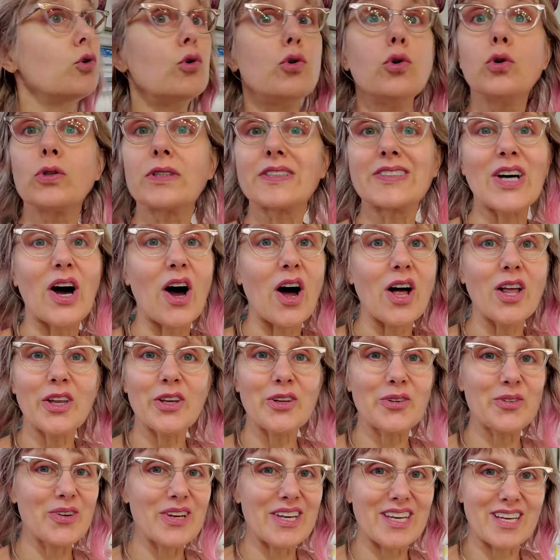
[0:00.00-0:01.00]
solid
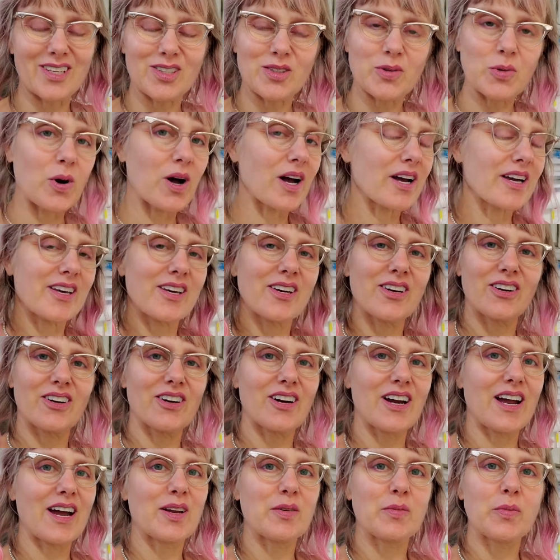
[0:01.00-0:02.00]
weeks walking
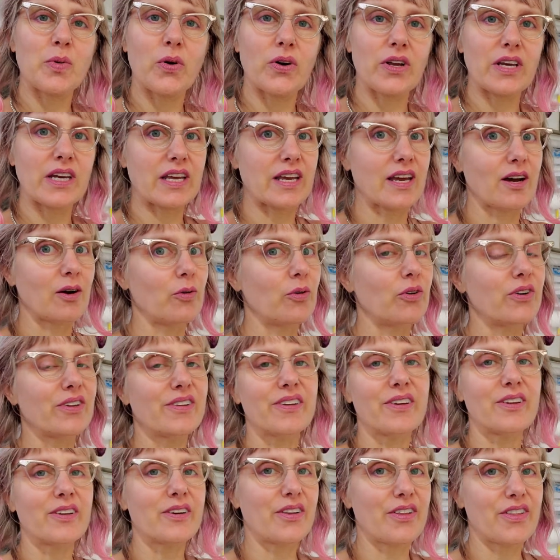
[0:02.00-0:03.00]
around pointing out one
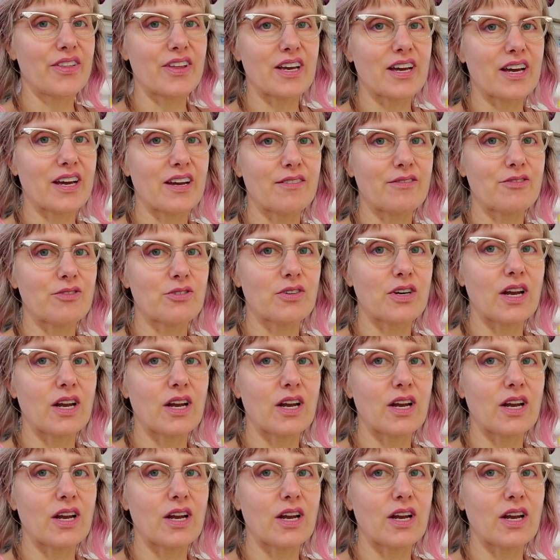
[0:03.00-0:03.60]
little thing after.